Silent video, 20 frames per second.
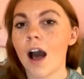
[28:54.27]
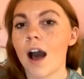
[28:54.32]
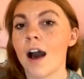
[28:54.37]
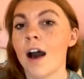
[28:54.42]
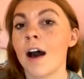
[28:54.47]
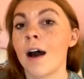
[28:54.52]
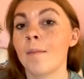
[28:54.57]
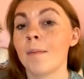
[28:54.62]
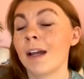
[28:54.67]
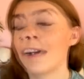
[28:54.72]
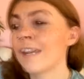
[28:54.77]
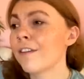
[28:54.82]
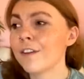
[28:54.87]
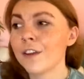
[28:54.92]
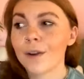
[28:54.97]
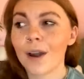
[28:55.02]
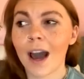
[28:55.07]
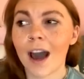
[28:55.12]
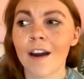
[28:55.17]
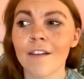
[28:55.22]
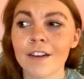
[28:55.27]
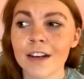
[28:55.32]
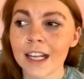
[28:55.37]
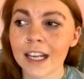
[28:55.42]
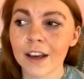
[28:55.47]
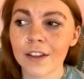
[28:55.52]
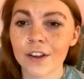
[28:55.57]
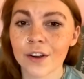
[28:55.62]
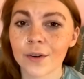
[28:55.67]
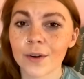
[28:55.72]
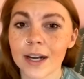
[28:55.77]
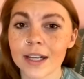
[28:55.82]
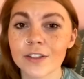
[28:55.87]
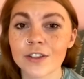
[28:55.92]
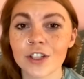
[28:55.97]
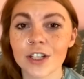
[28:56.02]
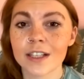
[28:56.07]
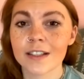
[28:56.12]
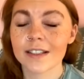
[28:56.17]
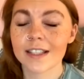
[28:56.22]
Um, and if you have any other
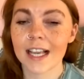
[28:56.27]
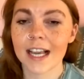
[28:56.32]
questions,